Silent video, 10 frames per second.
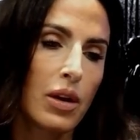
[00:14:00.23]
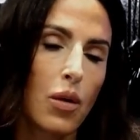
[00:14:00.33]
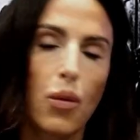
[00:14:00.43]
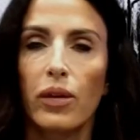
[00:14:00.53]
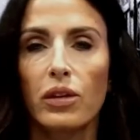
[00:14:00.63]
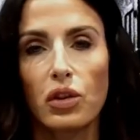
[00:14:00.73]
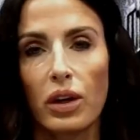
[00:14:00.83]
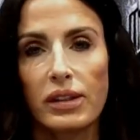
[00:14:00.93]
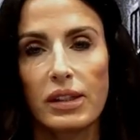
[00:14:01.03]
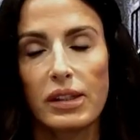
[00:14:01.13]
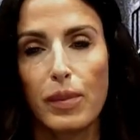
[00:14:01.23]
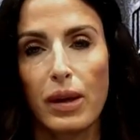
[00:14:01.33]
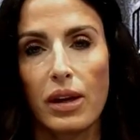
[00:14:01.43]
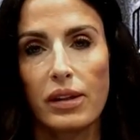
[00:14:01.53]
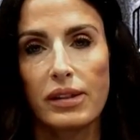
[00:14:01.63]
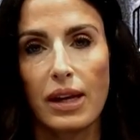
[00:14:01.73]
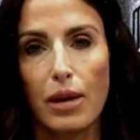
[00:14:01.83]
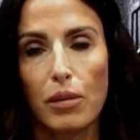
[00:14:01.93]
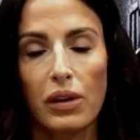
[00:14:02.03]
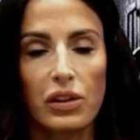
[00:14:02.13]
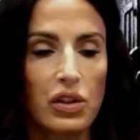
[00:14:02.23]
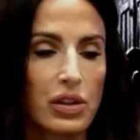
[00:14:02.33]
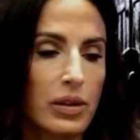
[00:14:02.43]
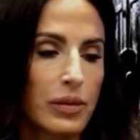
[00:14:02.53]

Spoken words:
when the trust has been established.